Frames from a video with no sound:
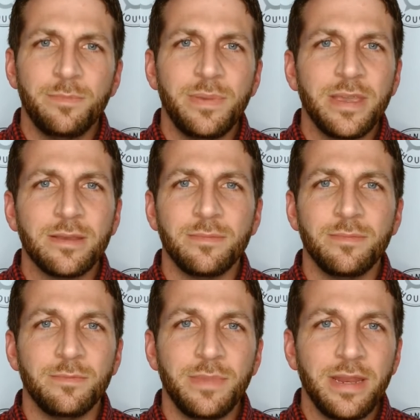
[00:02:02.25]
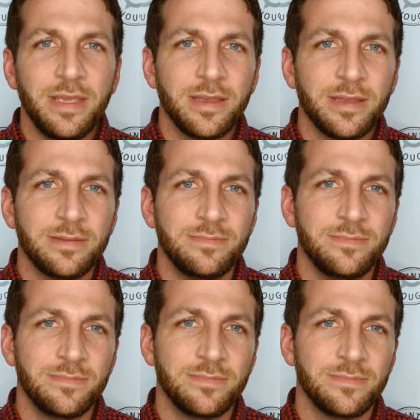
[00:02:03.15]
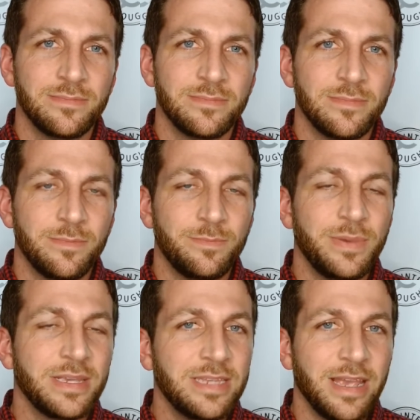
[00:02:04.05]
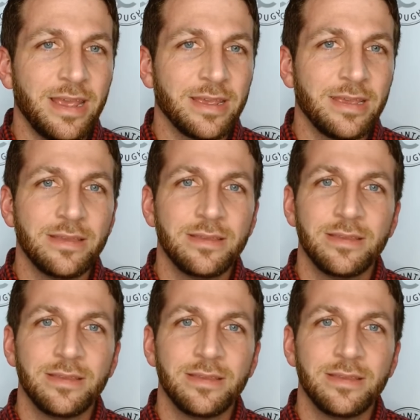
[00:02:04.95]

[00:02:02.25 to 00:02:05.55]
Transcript: big media, big tech,